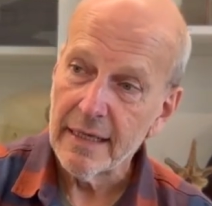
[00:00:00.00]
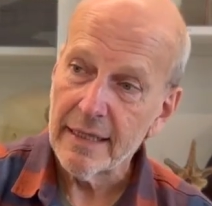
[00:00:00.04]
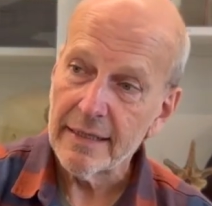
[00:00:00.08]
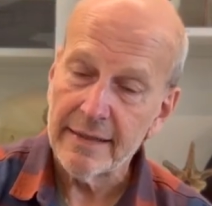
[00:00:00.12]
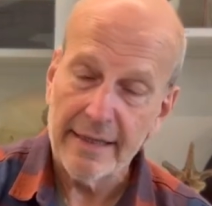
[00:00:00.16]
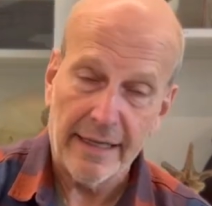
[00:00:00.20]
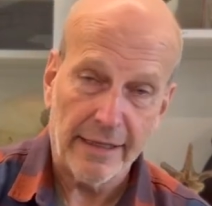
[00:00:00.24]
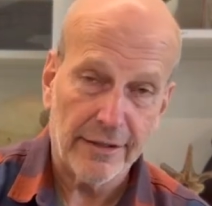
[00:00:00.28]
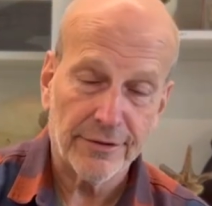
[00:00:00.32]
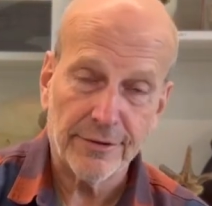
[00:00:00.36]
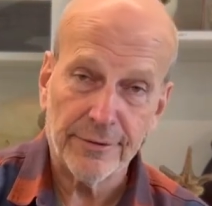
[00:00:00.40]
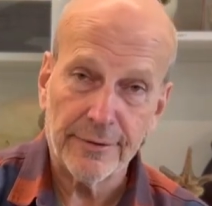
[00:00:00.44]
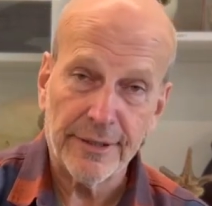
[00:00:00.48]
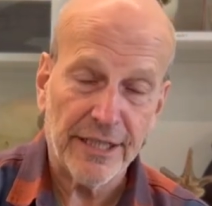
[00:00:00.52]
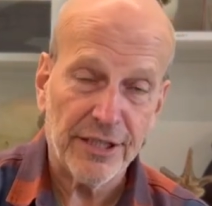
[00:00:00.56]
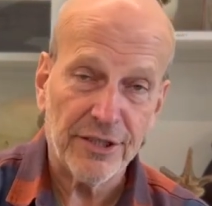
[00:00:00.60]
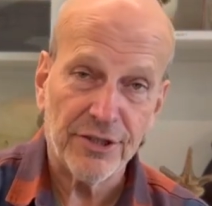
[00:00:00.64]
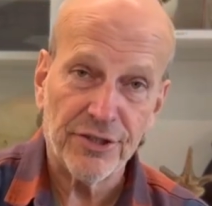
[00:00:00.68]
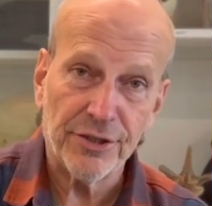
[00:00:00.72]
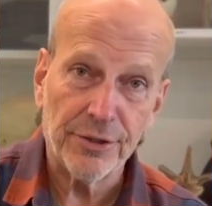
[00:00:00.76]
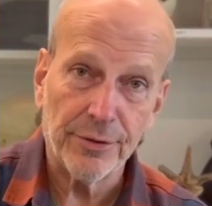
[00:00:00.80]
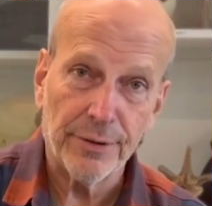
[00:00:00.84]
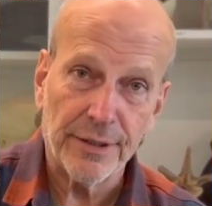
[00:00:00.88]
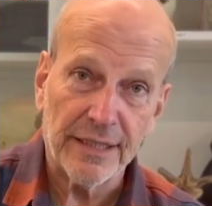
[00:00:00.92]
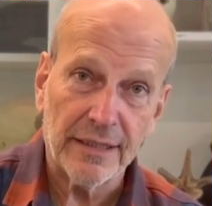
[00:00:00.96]
They don't do any
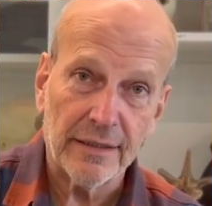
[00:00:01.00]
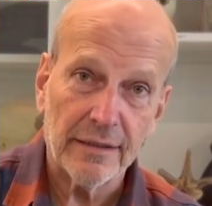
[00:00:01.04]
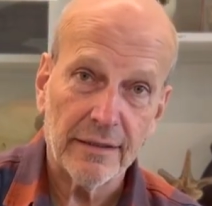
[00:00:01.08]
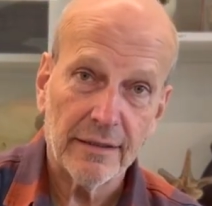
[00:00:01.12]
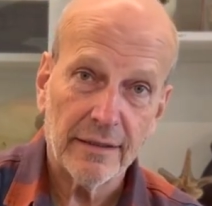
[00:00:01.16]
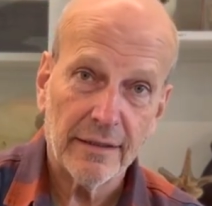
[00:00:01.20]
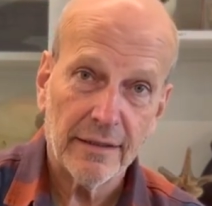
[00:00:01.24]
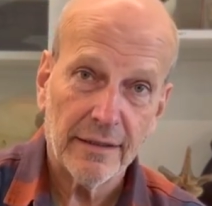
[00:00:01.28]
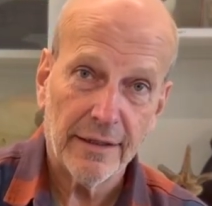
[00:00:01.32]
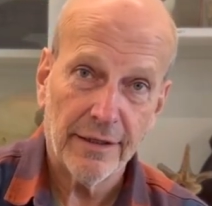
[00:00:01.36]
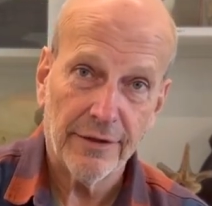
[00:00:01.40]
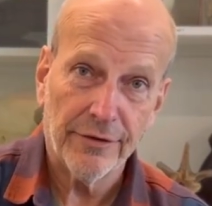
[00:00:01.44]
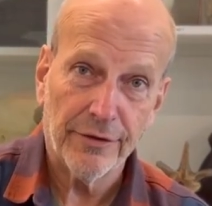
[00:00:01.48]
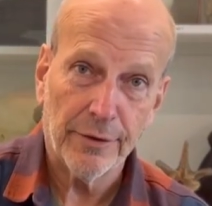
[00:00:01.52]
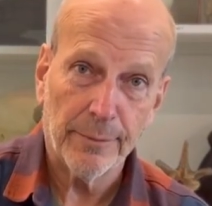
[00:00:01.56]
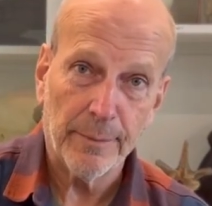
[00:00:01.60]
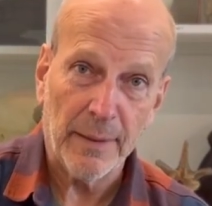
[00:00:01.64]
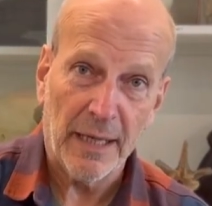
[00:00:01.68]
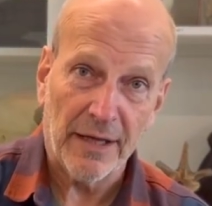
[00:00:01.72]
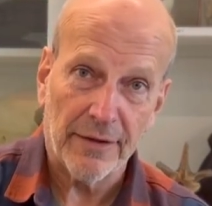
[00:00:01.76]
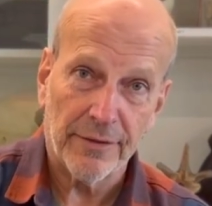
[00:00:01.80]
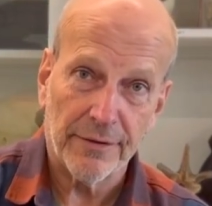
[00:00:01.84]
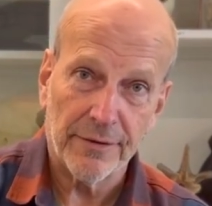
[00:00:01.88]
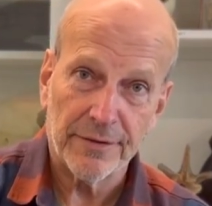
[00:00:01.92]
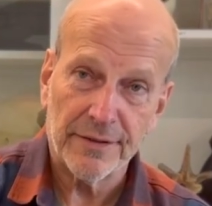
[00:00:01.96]
chewing in their
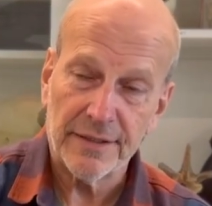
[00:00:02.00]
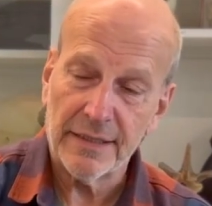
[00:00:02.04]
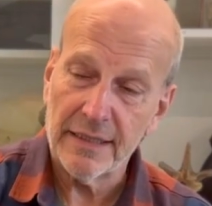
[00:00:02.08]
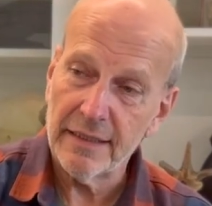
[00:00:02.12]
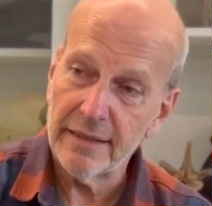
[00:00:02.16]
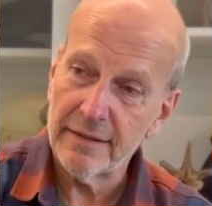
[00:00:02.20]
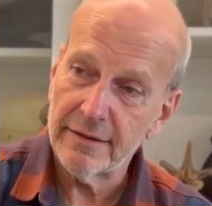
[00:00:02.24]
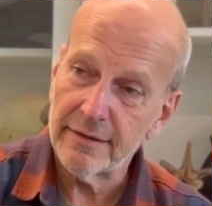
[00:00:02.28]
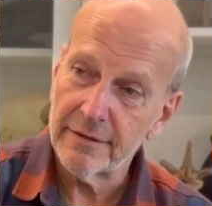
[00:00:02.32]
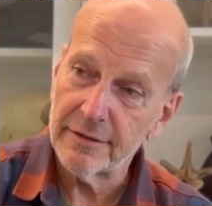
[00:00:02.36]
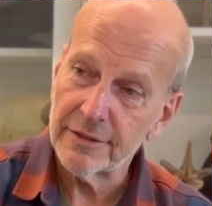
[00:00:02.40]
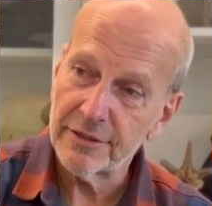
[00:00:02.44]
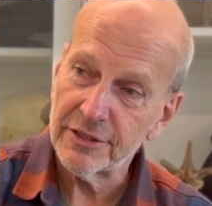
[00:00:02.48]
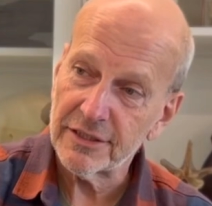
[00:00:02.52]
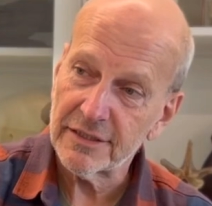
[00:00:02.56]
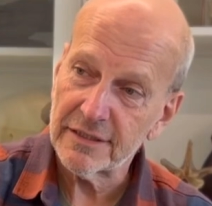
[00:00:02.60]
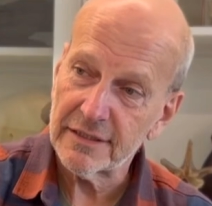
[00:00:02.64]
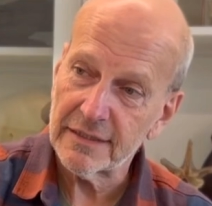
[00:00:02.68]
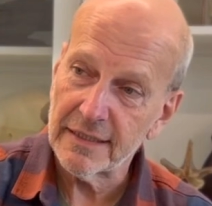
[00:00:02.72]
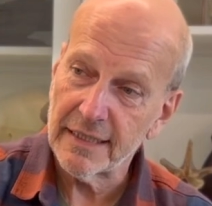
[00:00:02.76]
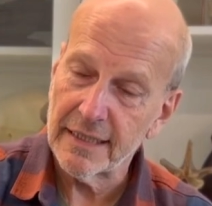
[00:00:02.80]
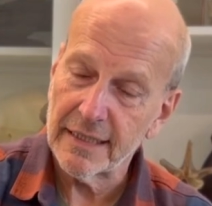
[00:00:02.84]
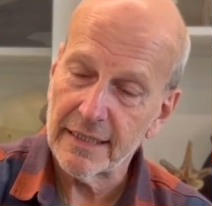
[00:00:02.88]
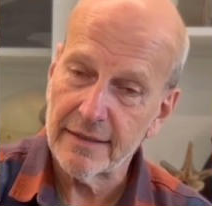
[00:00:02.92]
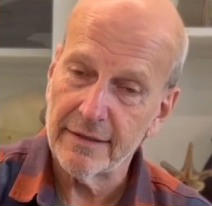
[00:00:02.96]
mouth. Their teeth are just
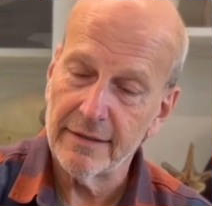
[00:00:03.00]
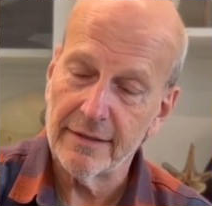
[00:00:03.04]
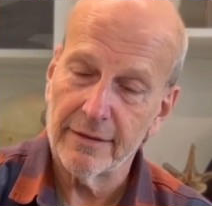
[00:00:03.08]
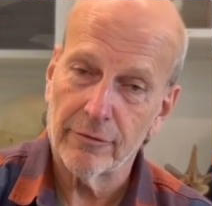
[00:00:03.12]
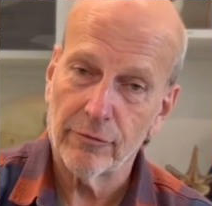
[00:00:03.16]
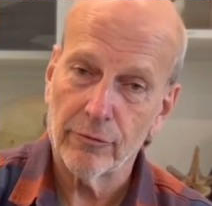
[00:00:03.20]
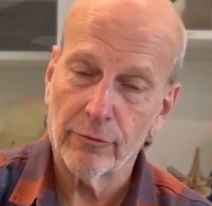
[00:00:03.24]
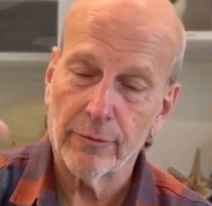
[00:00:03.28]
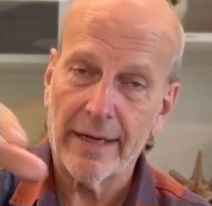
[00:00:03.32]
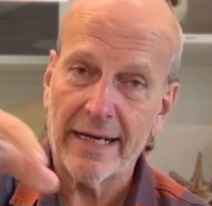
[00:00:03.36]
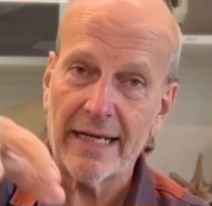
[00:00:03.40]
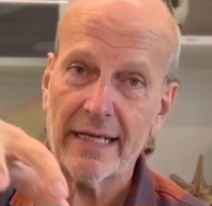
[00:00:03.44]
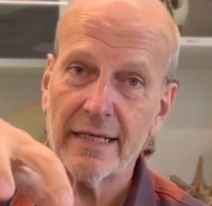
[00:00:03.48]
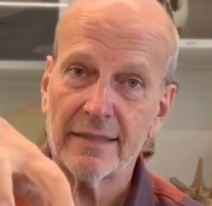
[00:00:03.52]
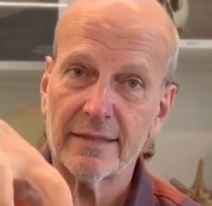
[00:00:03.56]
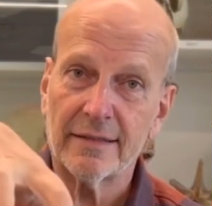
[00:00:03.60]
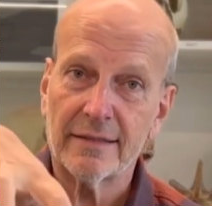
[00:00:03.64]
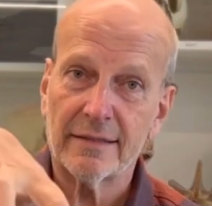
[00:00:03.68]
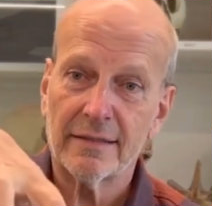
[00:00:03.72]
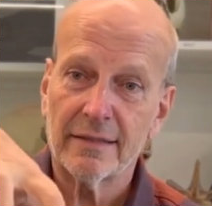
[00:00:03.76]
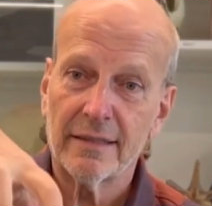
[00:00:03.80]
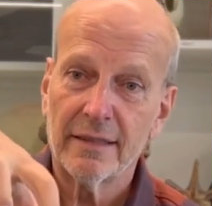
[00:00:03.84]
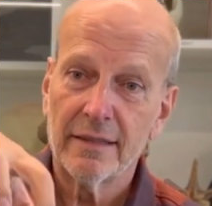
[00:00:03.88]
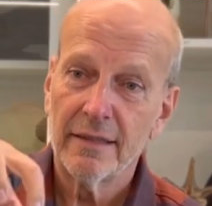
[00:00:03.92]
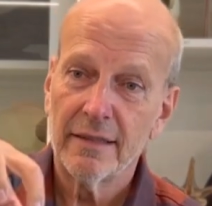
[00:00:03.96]
like the rakes,